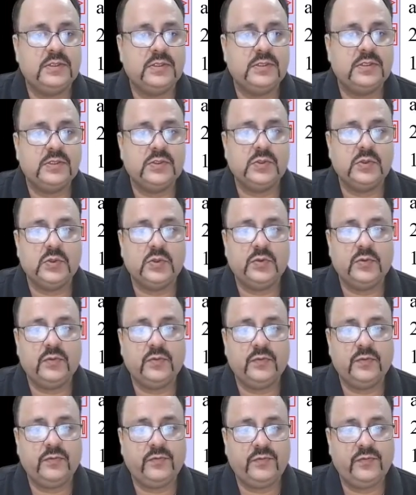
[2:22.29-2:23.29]
So
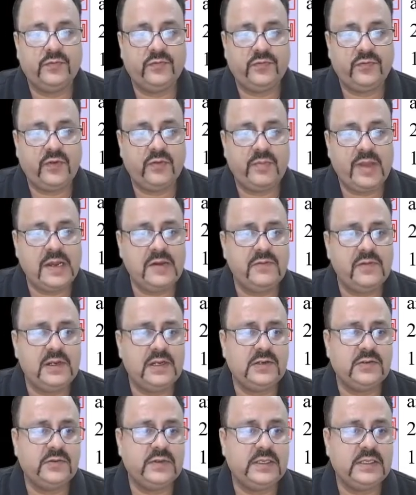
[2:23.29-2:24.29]
for manually
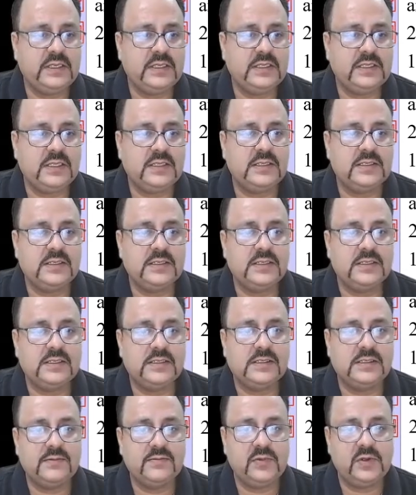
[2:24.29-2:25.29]
doing the
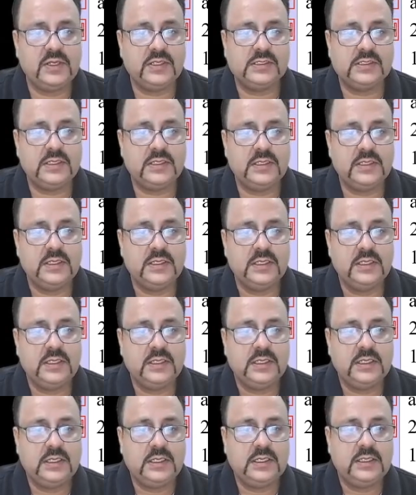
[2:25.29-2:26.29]
simulation,
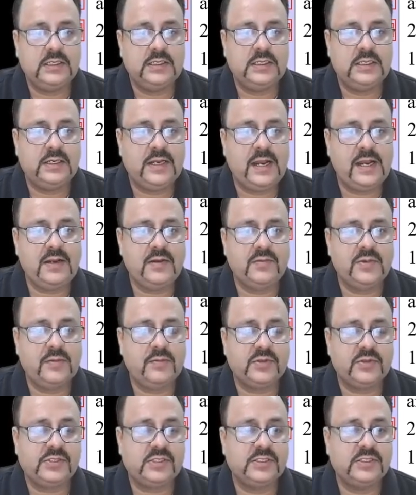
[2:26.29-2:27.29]
the random
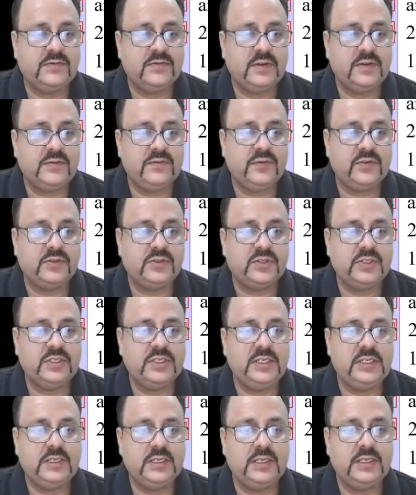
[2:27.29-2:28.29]
numbers are given for
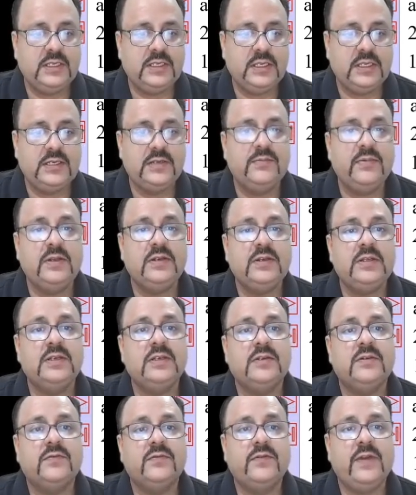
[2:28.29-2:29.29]
3
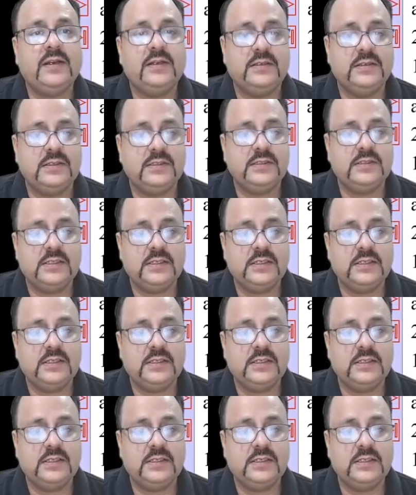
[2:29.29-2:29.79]
independent factors.